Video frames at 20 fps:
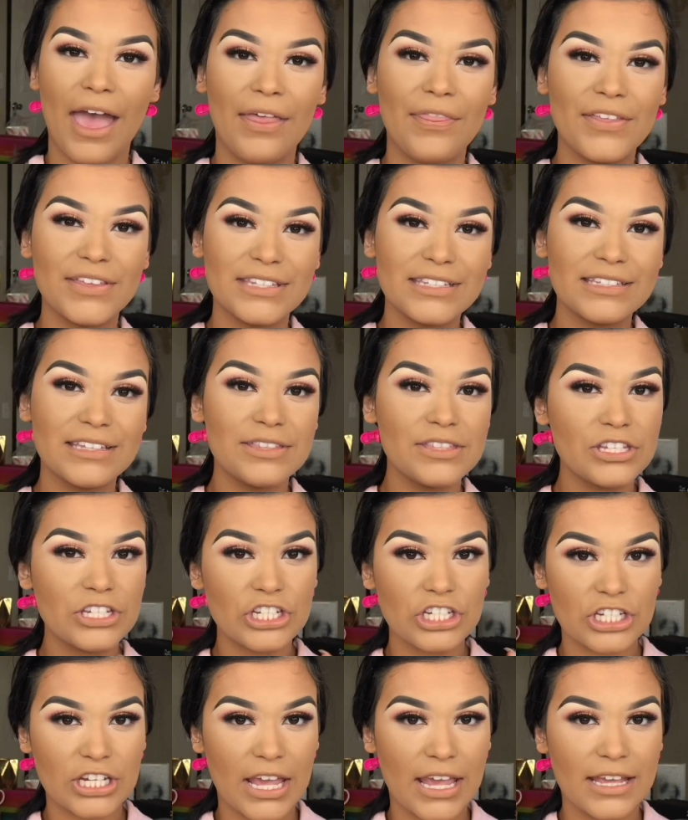and this is in the
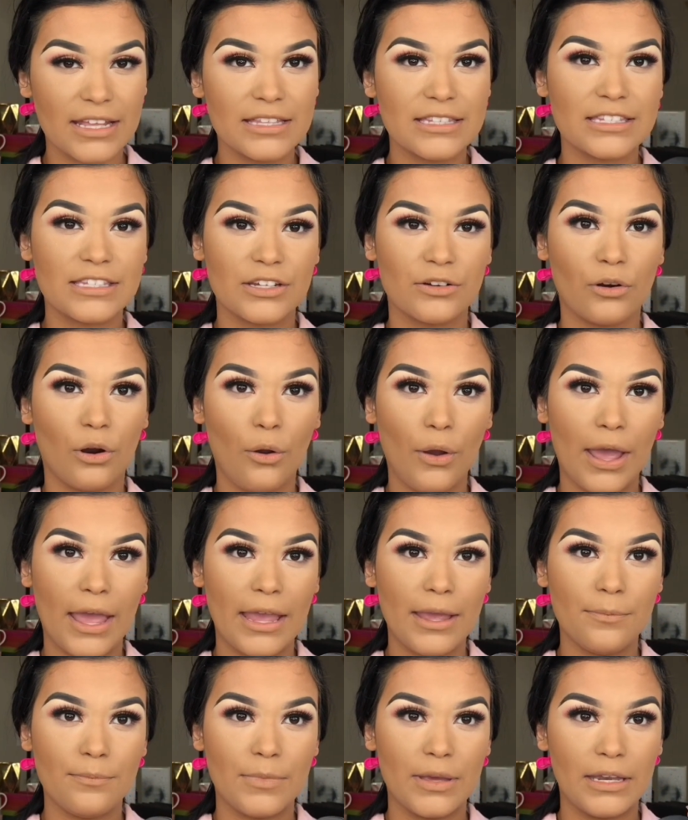shade
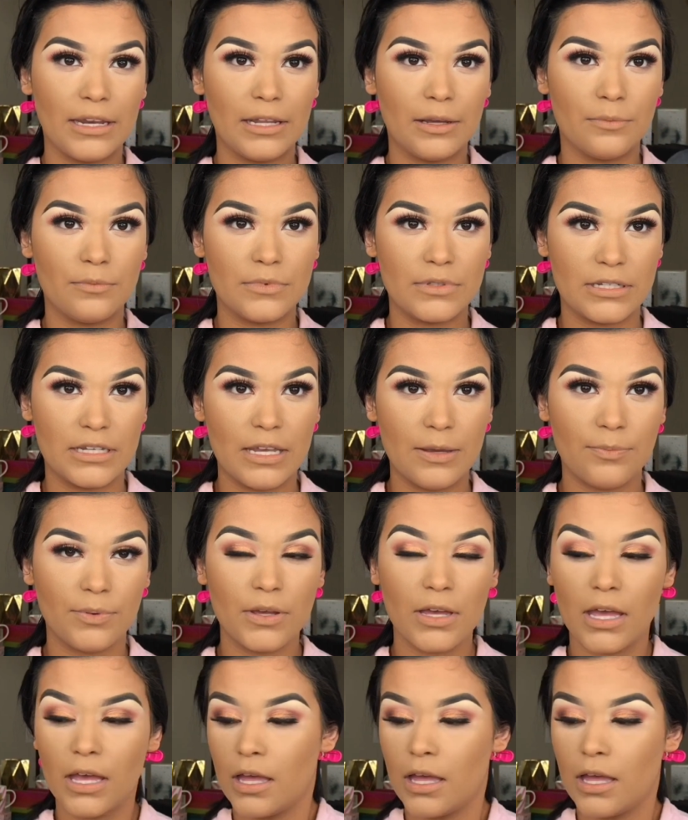08 Medium Deep.